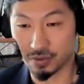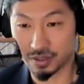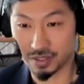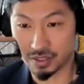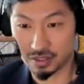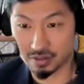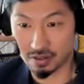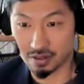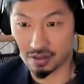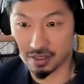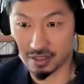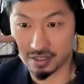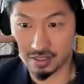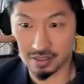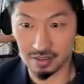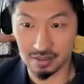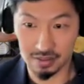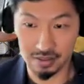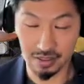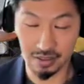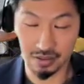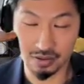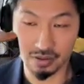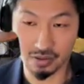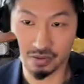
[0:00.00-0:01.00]
started,
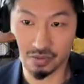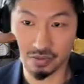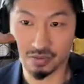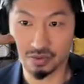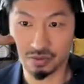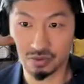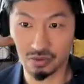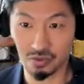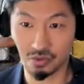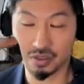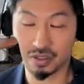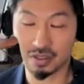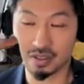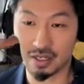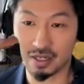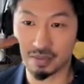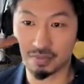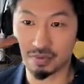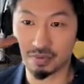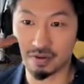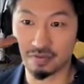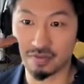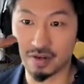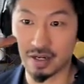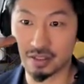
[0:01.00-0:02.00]
doing the
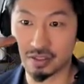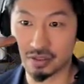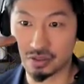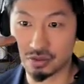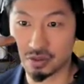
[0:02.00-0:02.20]
hyperarch fascia